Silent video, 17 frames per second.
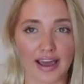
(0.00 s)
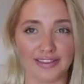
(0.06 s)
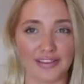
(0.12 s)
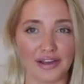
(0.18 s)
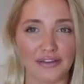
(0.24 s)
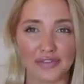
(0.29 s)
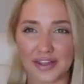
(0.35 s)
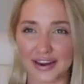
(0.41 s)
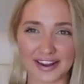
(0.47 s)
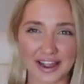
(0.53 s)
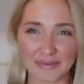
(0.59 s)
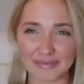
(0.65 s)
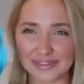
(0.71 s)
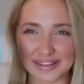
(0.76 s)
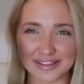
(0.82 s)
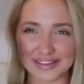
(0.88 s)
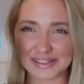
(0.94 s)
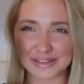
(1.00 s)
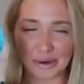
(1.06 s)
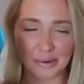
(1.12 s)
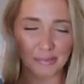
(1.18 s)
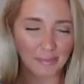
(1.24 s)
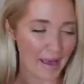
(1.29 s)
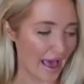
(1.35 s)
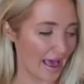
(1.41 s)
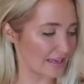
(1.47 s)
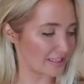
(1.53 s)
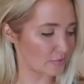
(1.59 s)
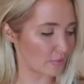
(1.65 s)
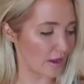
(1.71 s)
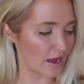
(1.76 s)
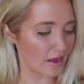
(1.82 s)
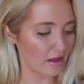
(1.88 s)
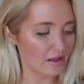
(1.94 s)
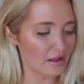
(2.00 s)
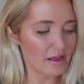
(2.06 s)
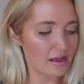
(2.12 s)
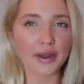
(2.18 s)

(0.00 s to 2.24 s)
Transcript: I love that it comes in this little bag as well.